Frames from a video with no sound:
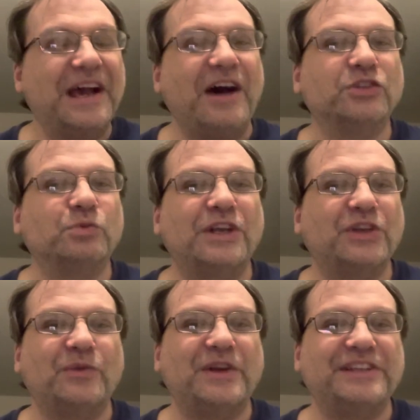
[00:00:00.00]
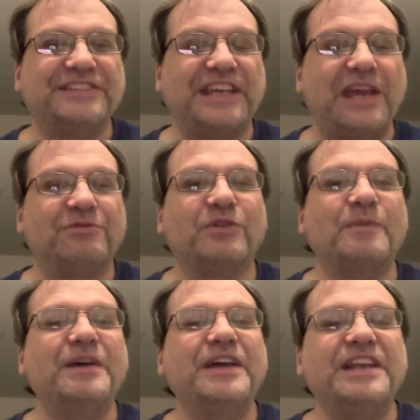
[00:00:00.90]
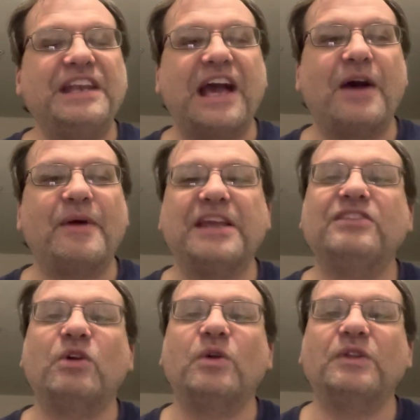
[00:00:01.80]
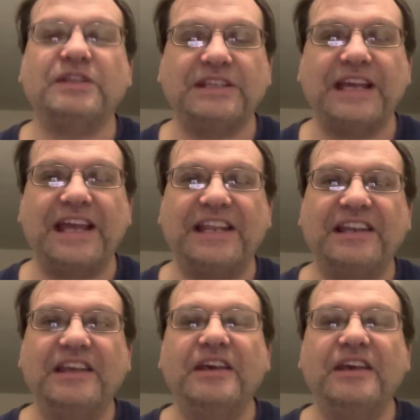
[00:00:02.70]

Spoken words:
I was wondering where this came from. Now I totally get it.